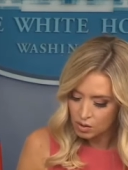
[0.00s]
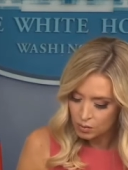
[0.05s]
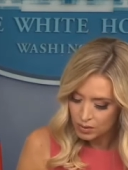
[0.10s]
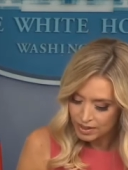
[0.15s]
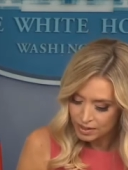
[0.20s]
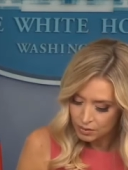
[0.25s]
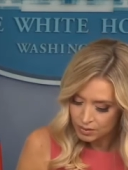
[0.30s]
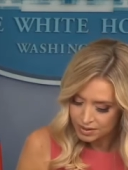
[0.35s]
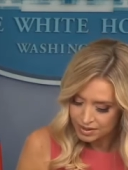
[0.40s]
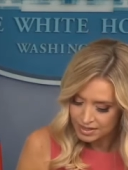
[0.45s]

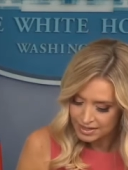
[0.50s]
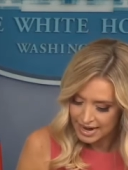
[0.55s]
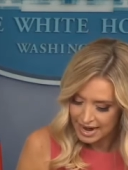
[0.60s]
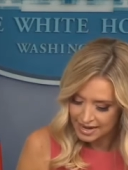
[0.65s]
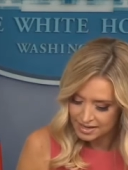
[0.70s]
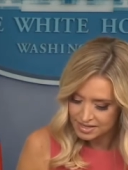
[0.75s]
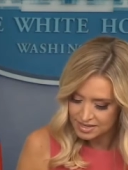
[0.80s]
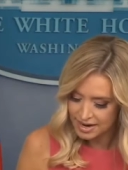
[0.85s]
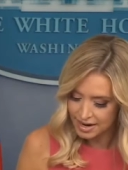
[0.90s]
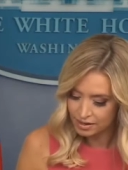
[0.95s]
week with the
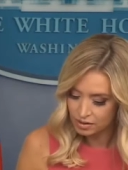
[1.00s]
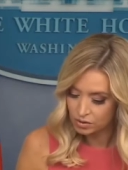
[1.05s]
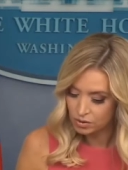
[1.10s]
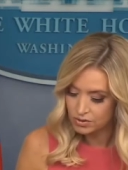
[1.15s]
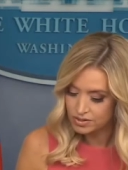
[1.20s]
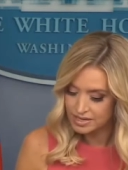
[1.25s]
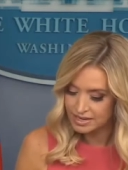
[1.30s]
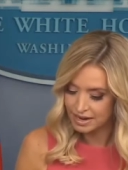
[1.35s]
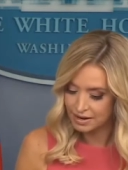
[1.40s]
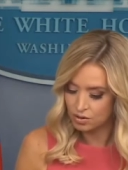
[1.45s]
NASDAQ
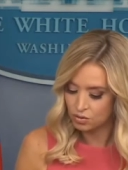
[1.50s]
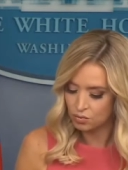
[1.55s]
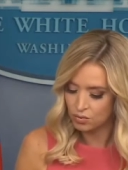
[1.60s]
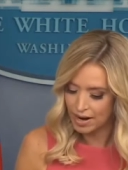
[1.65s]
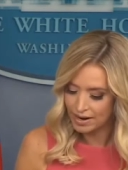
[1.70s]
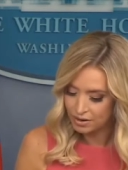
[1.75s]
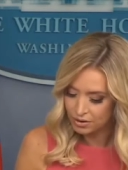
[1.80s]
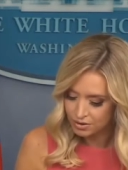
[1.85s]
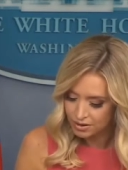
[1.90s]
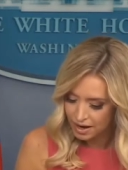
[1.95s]
closing at a
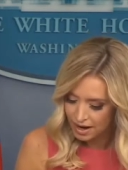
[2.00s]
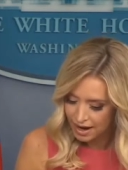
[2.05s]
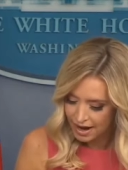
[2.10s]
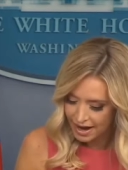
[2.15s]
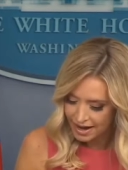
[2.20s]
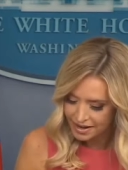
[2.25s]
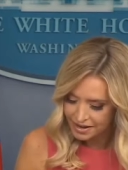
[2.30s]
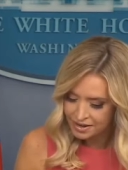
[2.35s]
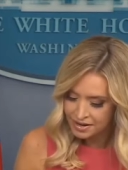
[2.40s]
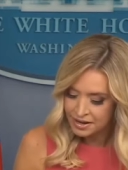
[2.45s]
record
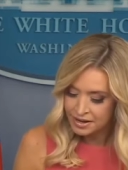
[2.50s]
high.